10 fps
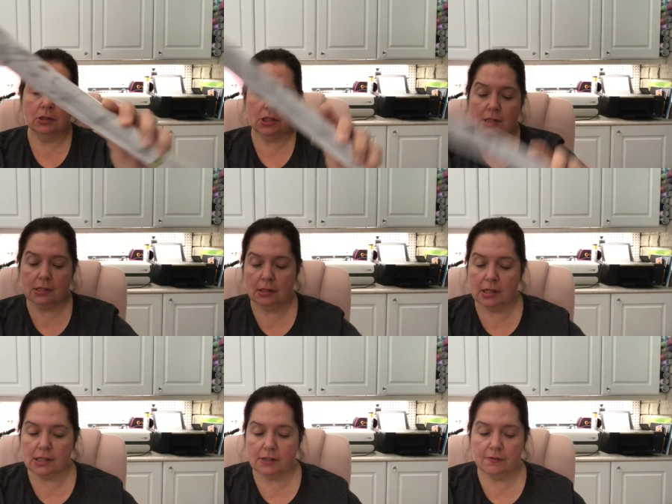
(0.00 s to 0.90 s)
Just
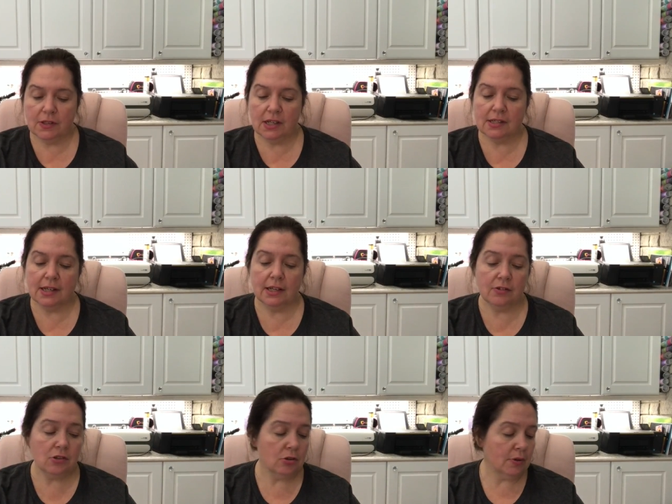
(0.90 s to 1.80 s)
lots of things I
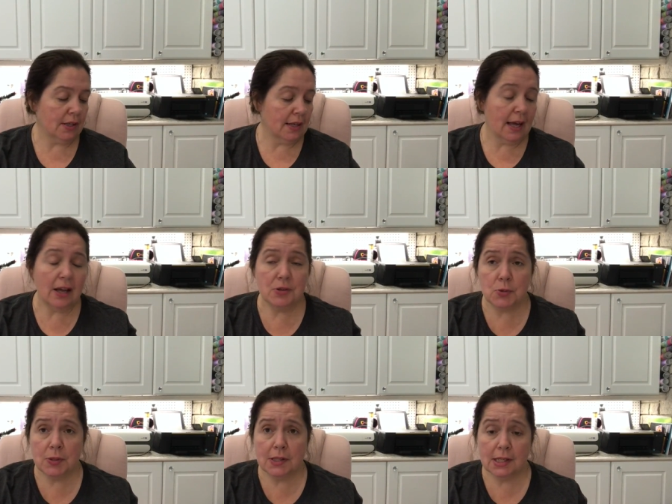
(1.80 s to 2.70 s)
can do in the
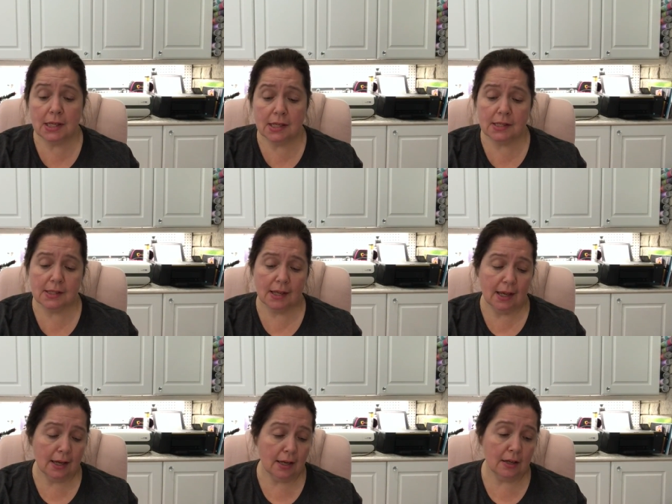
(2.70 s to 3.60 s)
house with these,
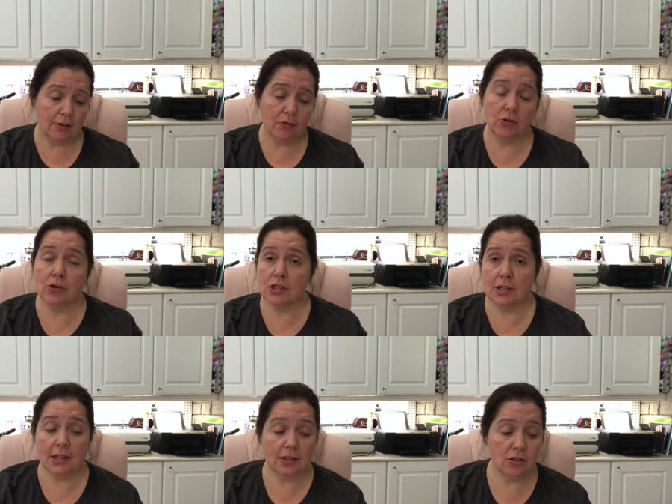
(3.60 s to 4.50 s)
and of course
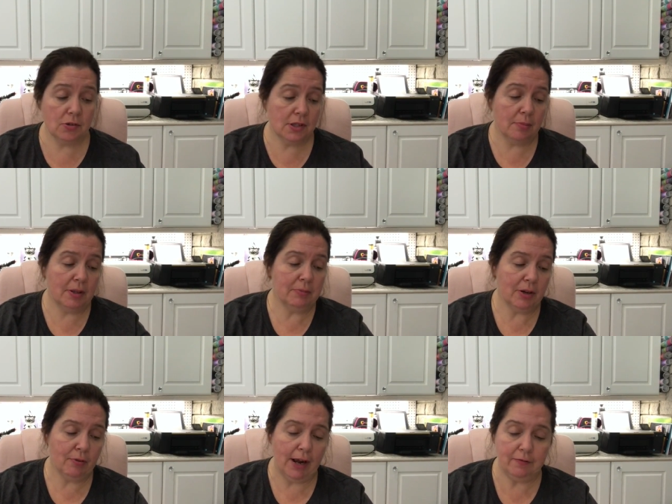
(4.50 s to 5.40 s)
I could use them in
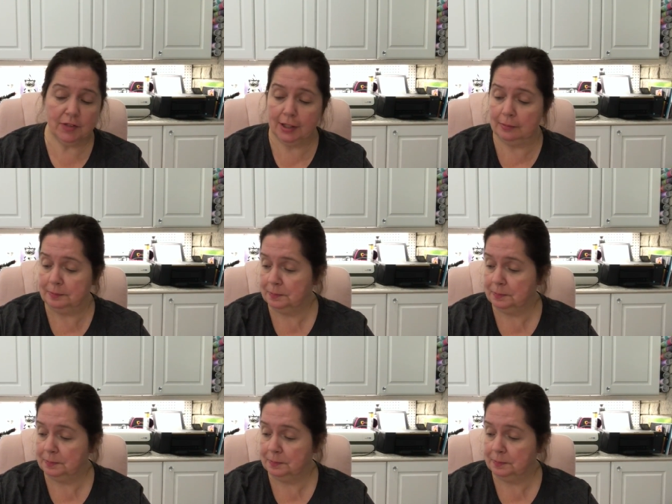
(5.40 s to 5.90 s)
my crafting.